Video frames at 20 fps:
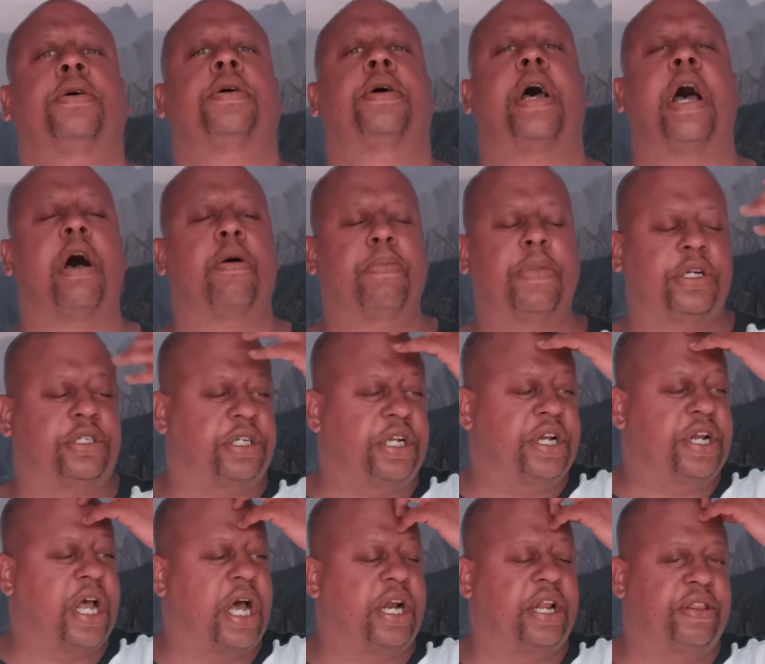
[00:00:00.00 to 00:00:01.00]
How much and
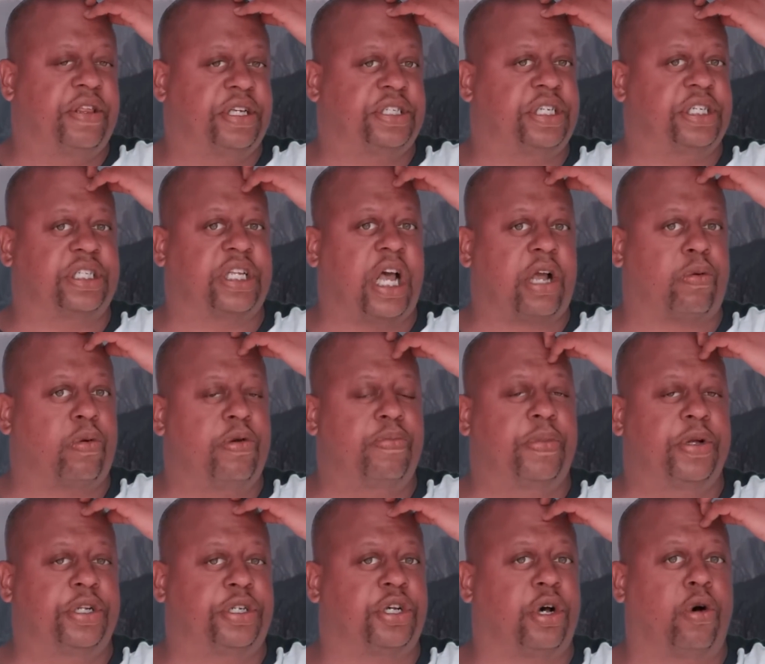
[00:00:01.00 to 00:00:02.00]
none of this is like we've
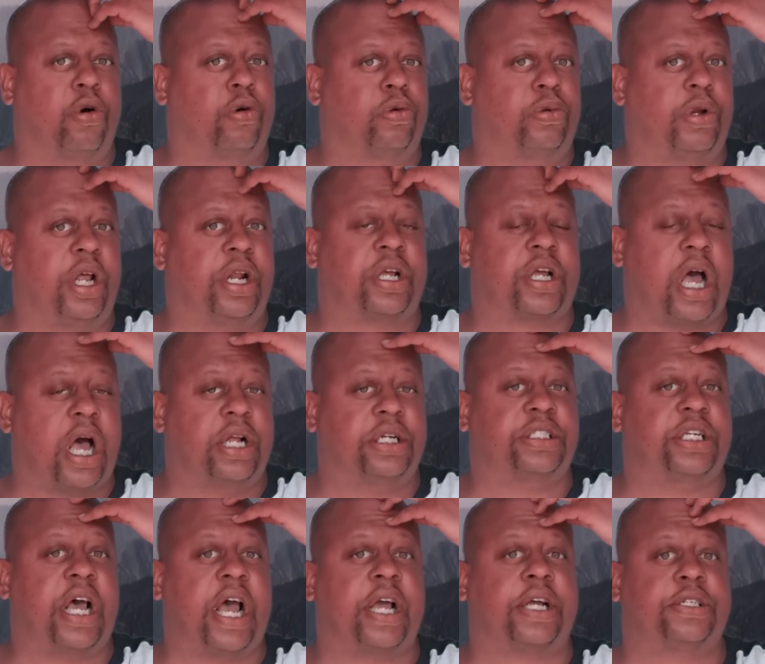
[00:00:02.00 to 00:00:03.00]
been told in
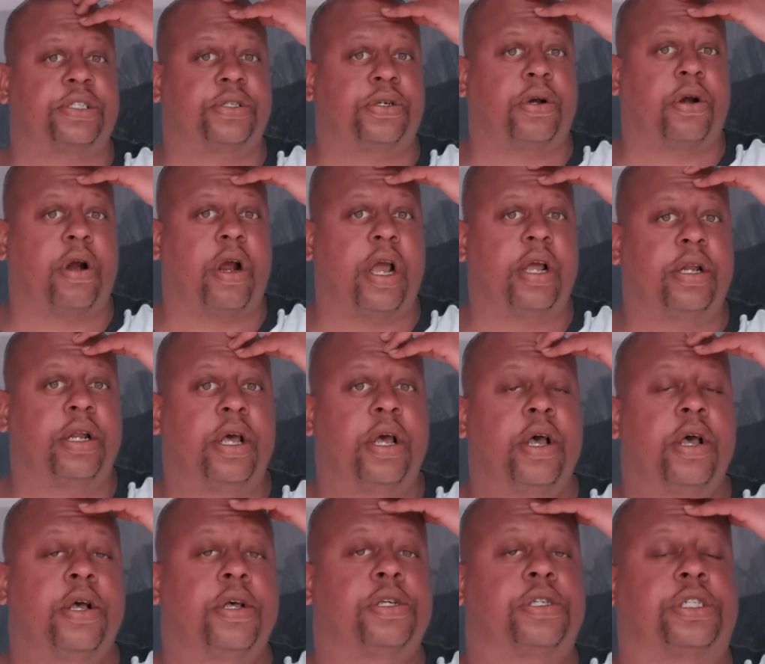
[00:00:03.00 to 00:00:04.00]
contact, all right?
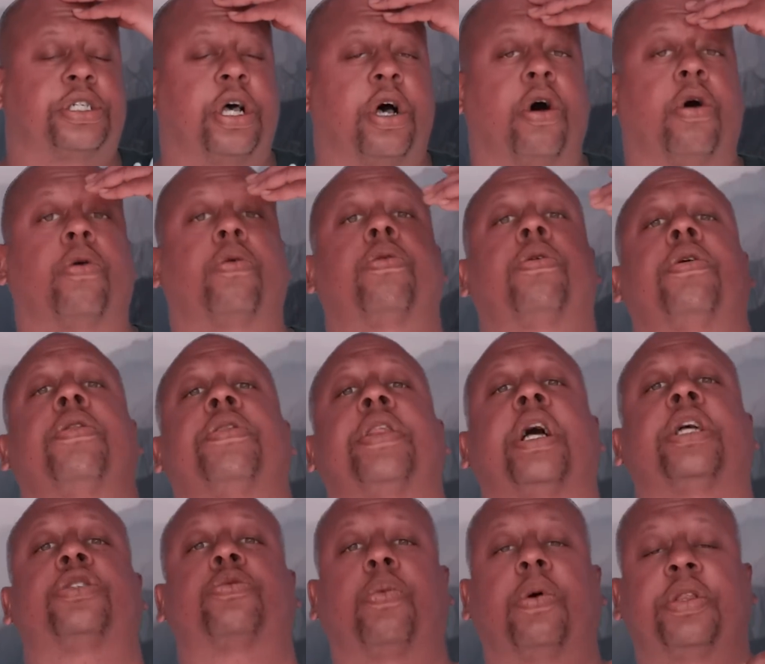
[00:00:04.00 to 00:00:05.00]
So
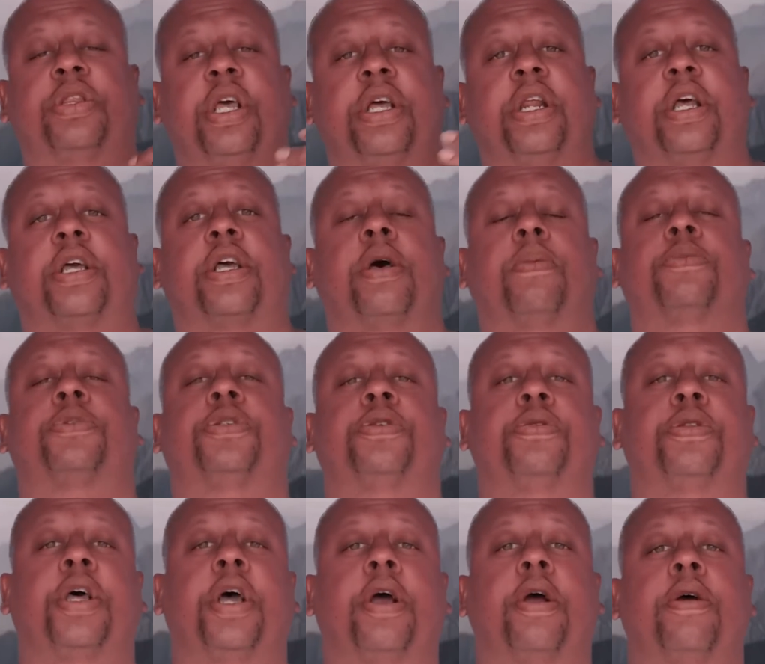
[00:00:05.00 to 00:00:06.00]
that's one thing that comes through
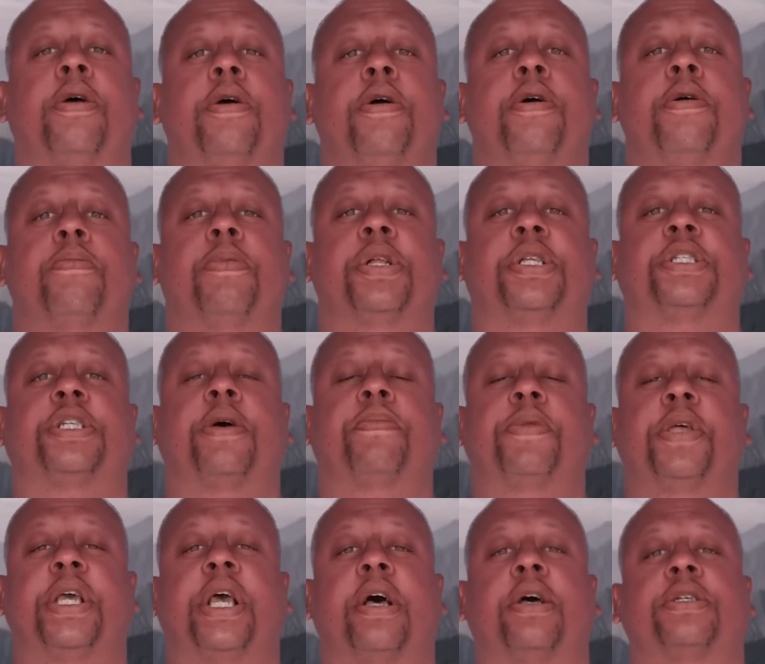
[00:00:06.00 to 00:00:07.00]
there. But
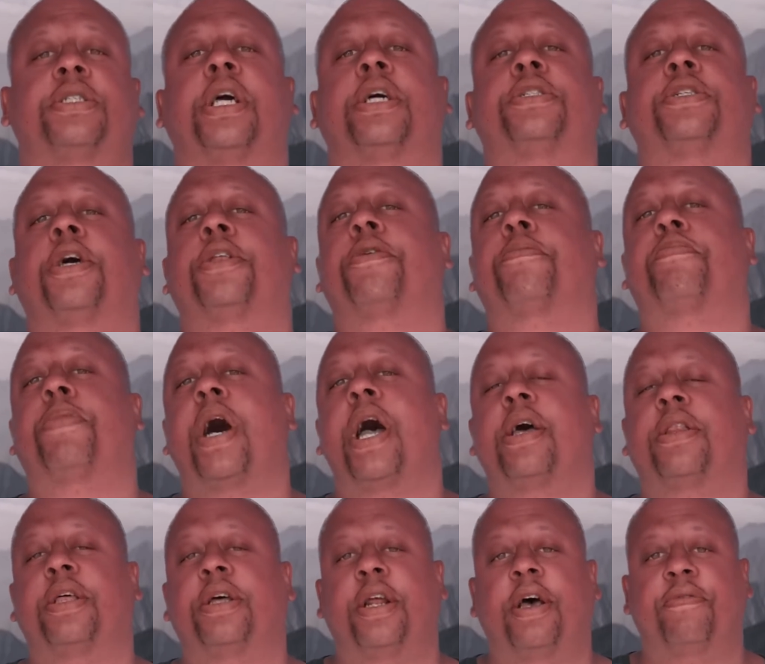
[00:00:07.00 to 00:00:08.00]
something else, I saw the
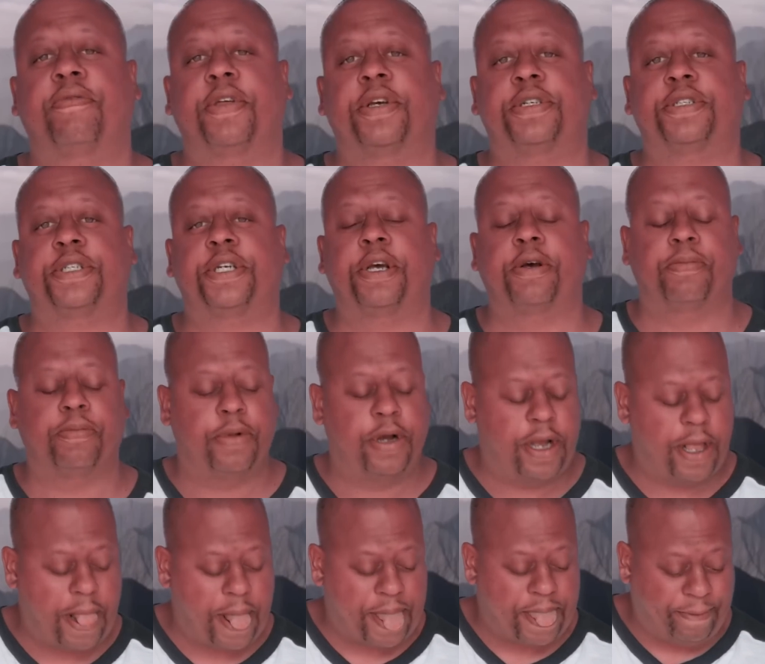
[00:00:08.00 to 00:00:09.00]
pilot of this ship.
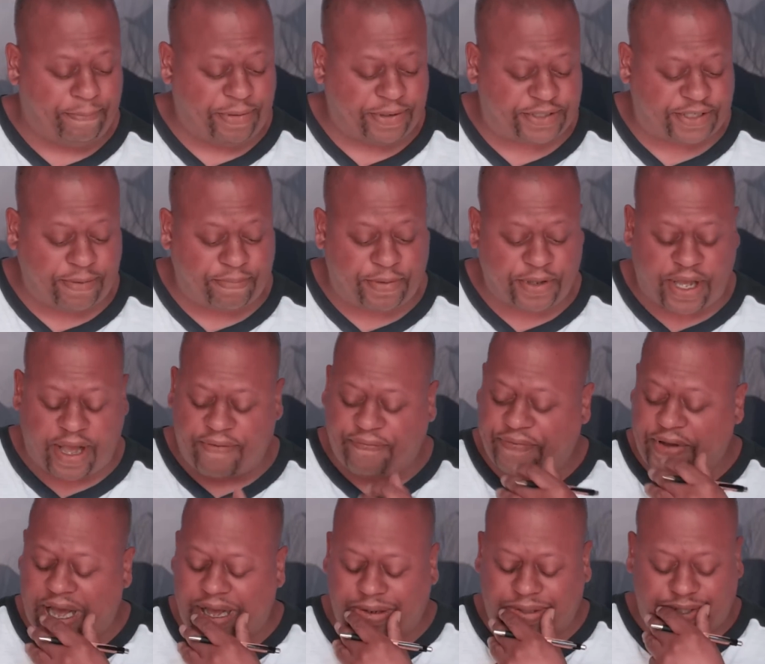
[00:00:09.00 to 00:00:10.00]
And that's something I
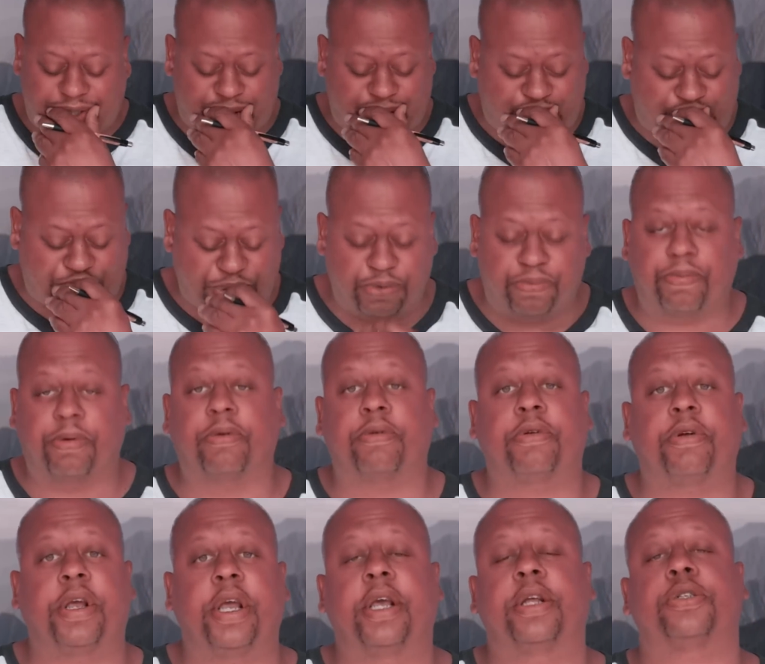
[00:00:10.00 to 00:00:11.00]
found super
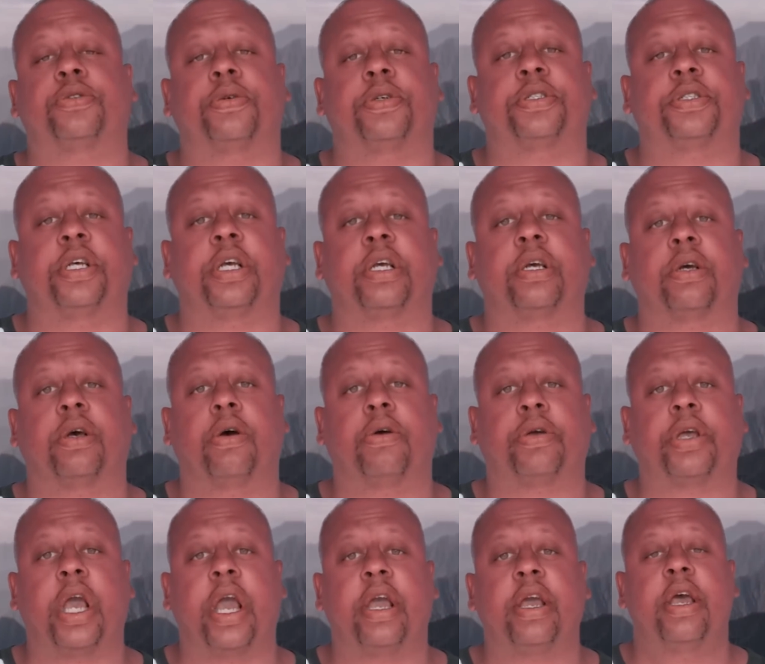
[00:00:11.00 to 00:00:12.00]
interesting.
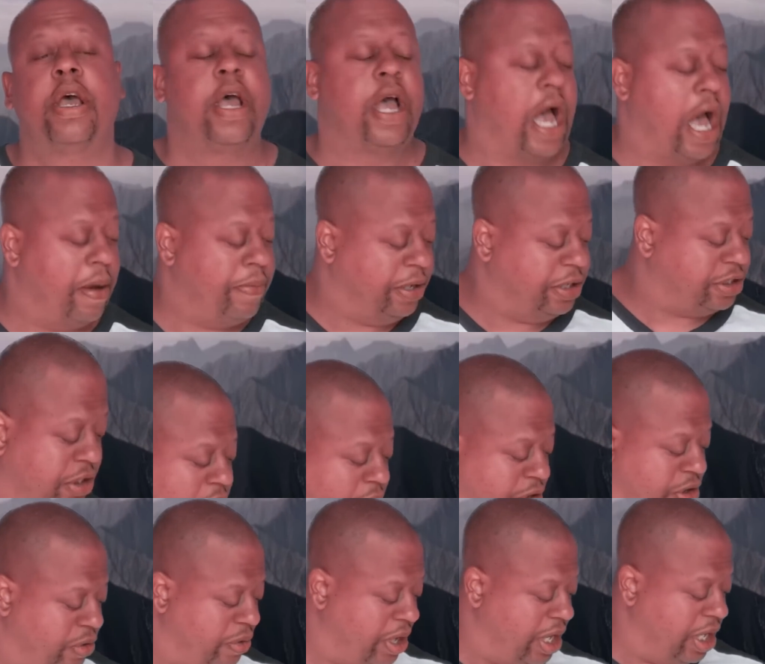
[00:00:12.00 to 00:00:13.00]
Okay, I'm going to show you an